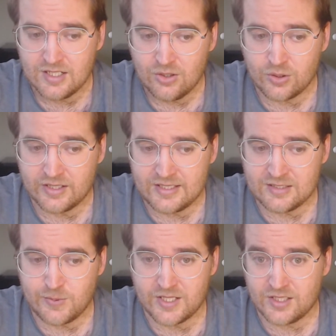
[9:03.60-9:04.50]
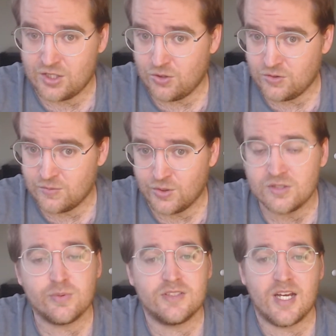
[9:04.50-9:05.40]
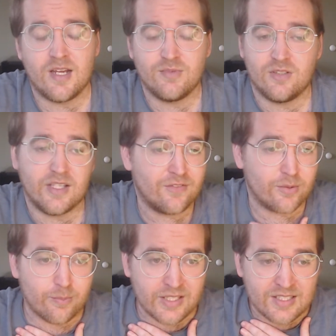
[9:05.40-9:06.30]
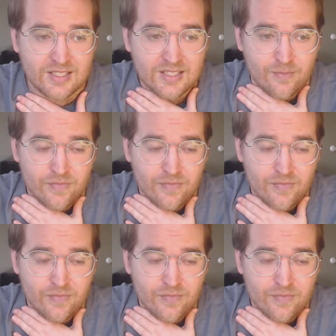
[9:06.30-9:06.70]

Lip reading: or like he's been accused multiple times. So like for me,